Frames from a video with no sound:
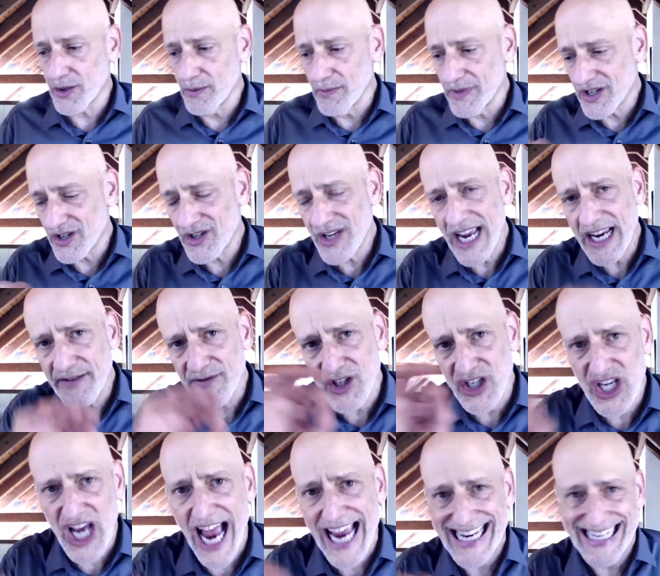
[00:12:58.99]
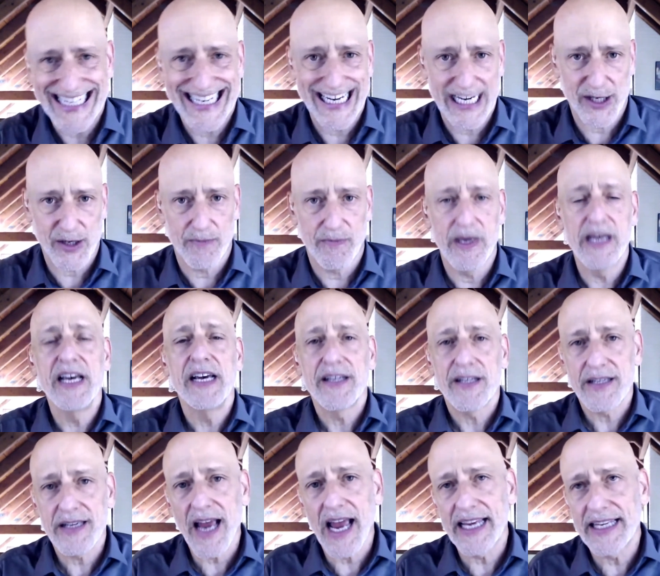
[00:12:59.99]
The mistake of scientism
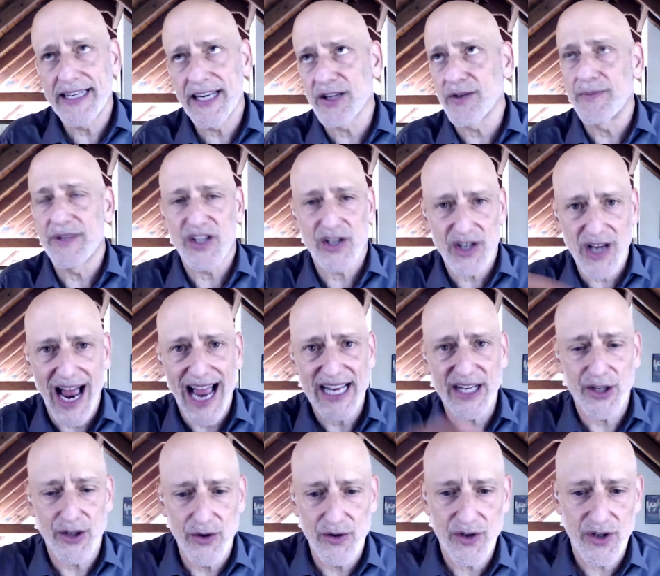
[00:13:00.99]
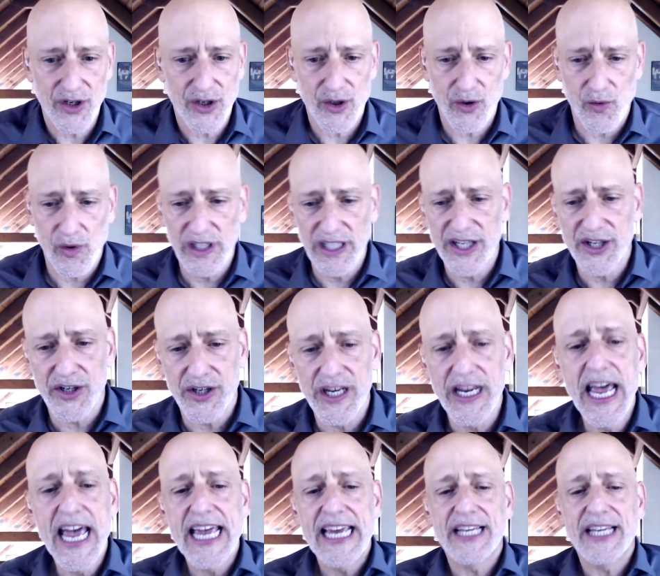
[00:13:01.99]
is science used as a religion,